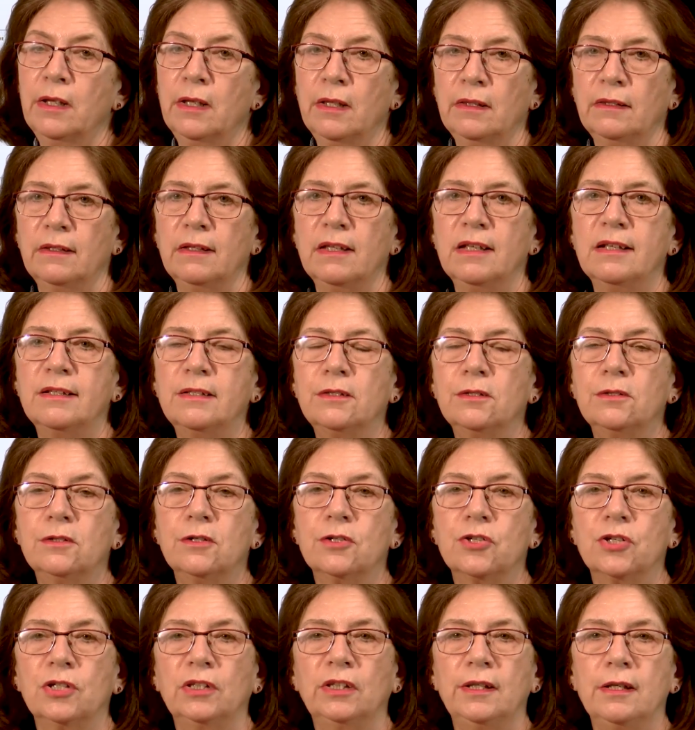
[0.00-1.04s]
The
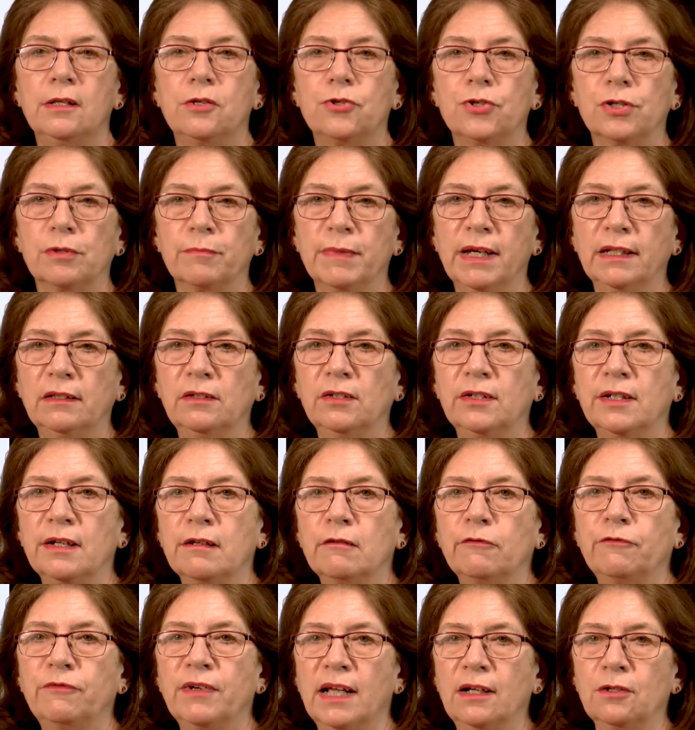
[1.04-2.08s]
histology teaching
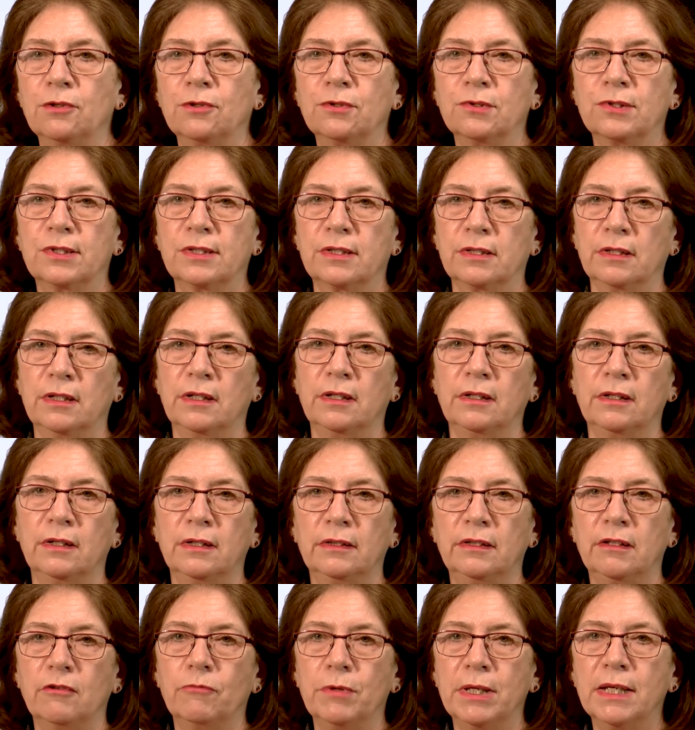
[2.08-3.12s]
material follows
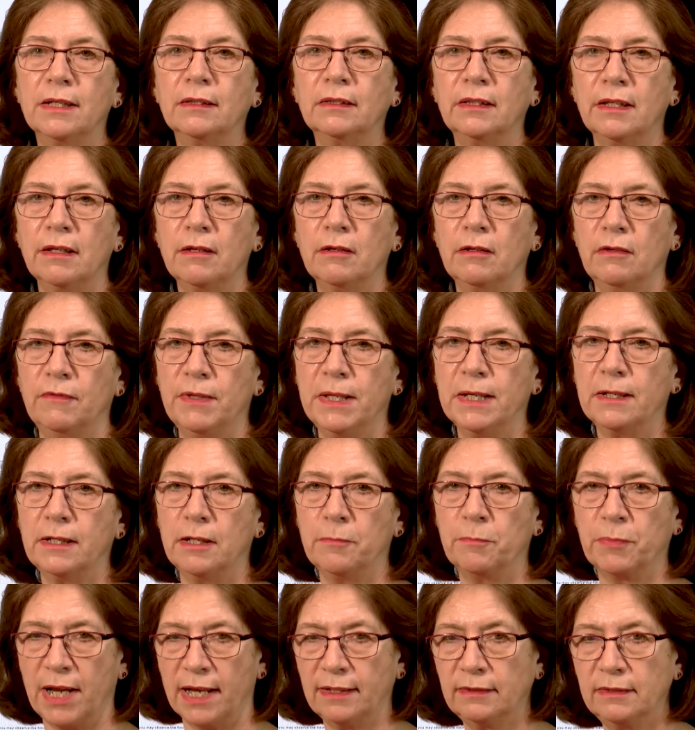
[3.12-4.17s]
the weekly
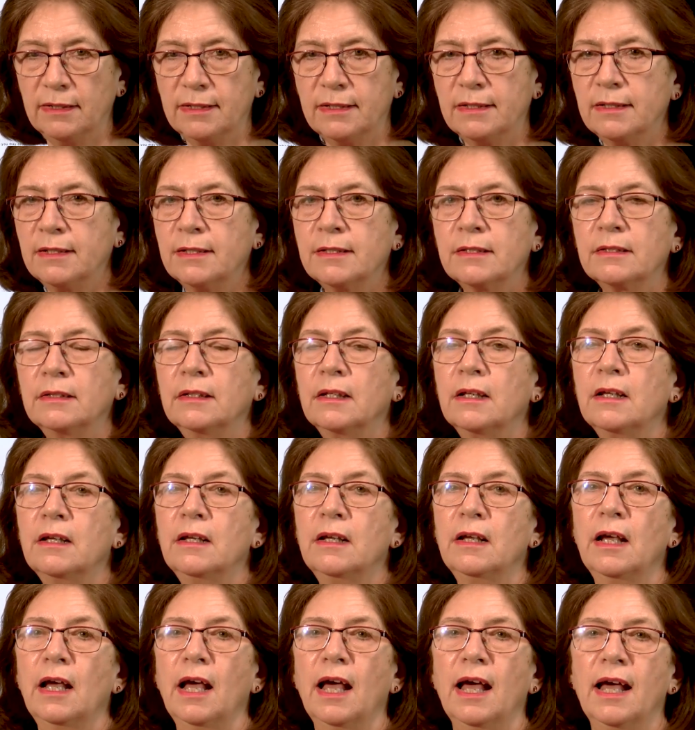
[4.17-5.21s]
practices,
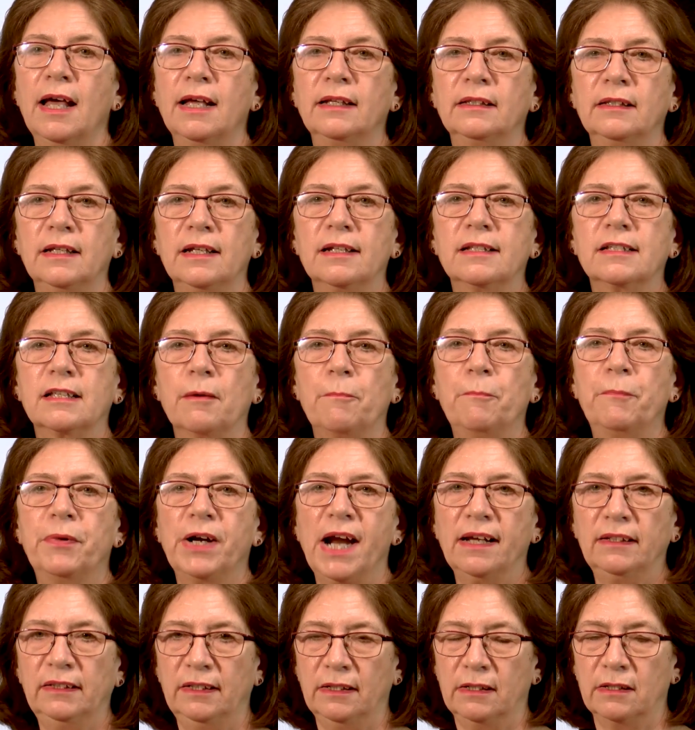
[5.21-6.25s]
and it's a
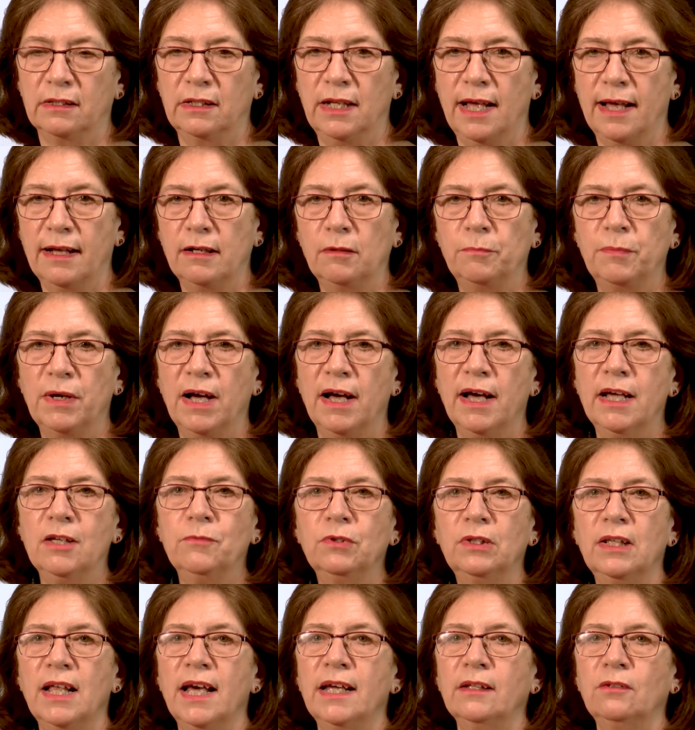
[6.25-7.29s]
practical help. I
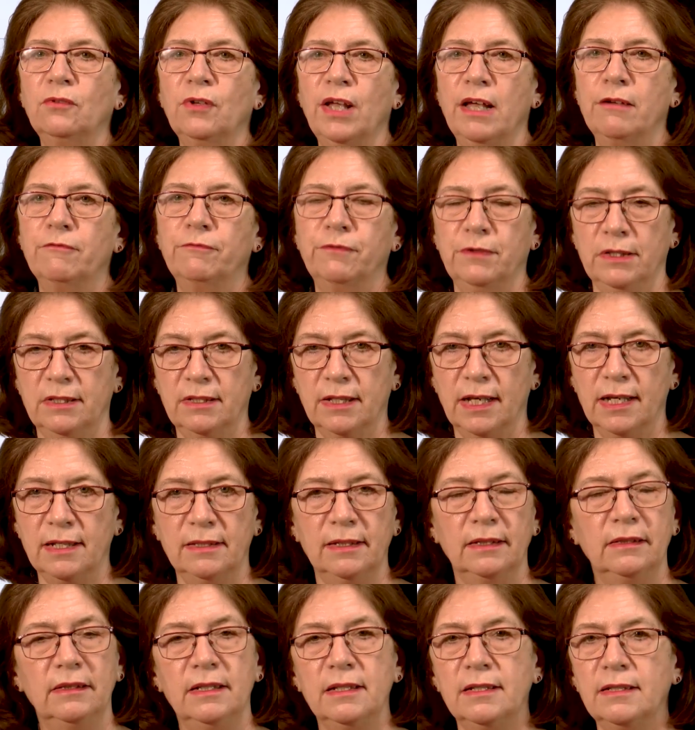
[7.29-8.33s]
would like to emphasize
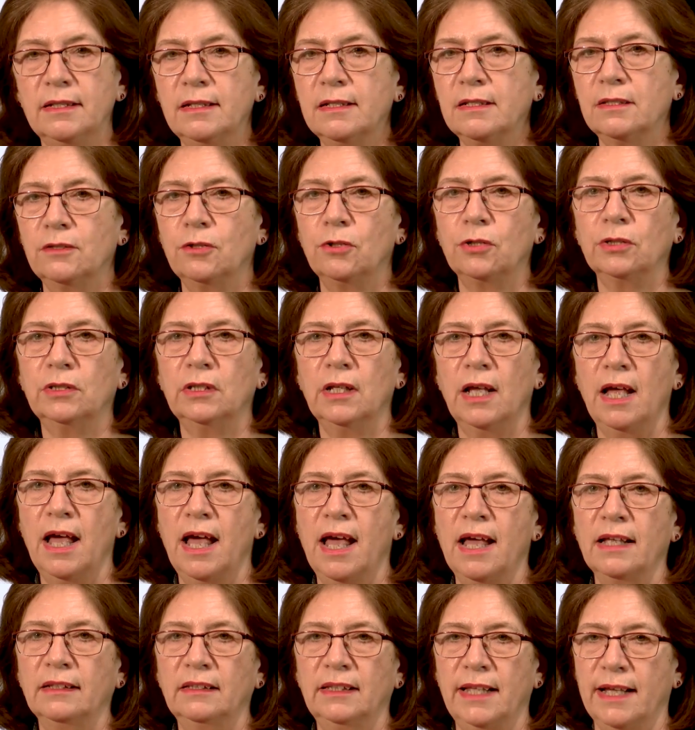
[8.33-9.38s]
that this is not
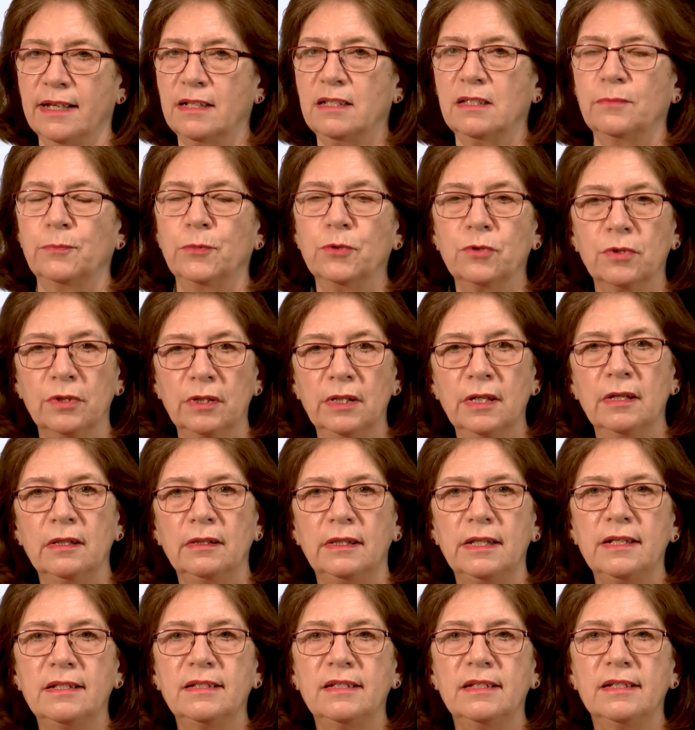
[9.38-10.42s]
a textbook.
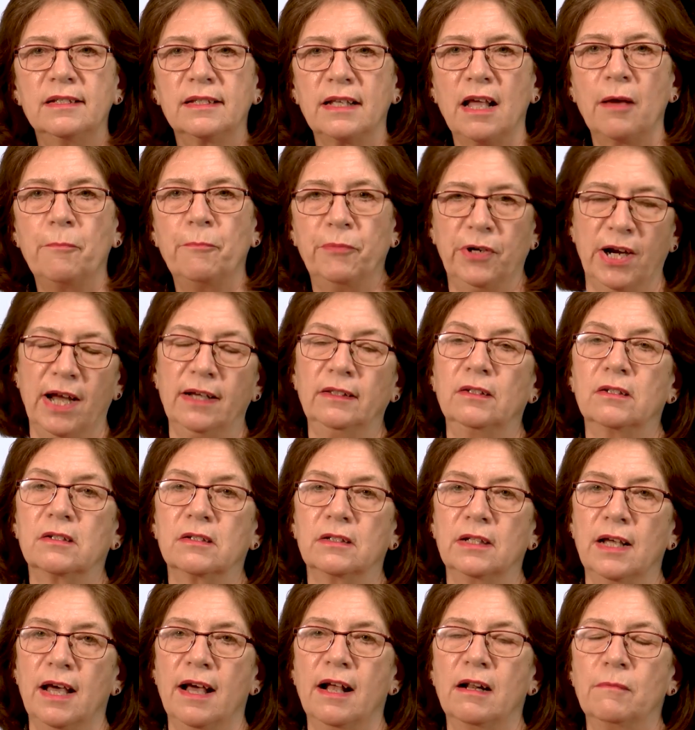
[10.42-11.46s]
This is a
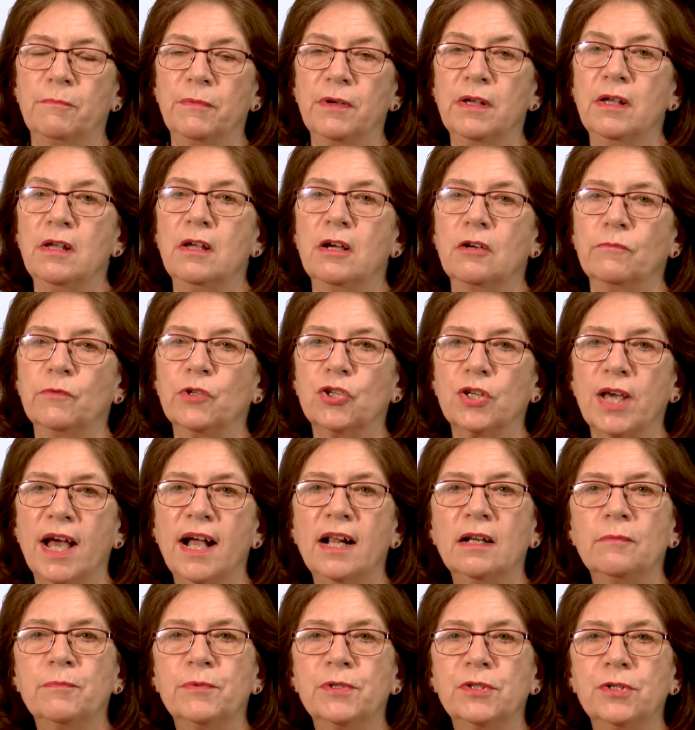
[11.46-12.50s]
practical help, which
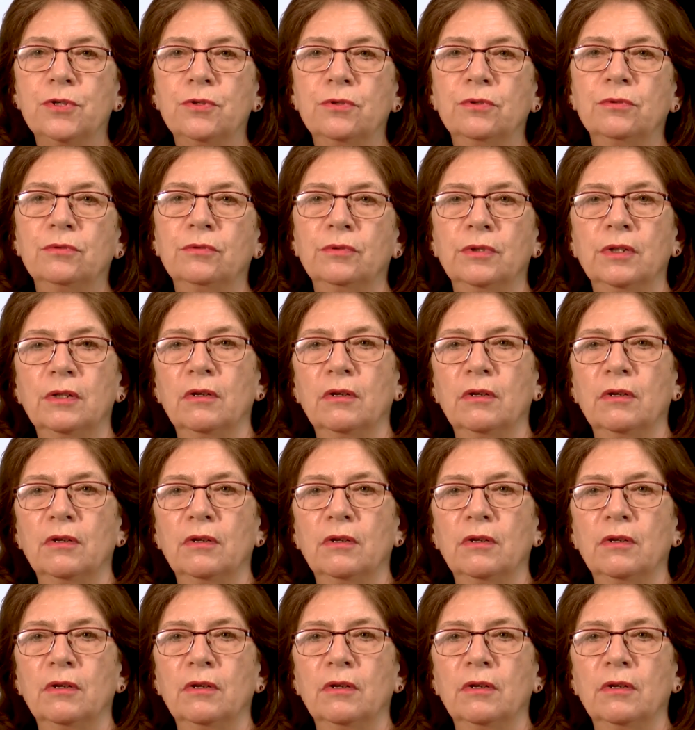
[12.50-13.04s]
helps you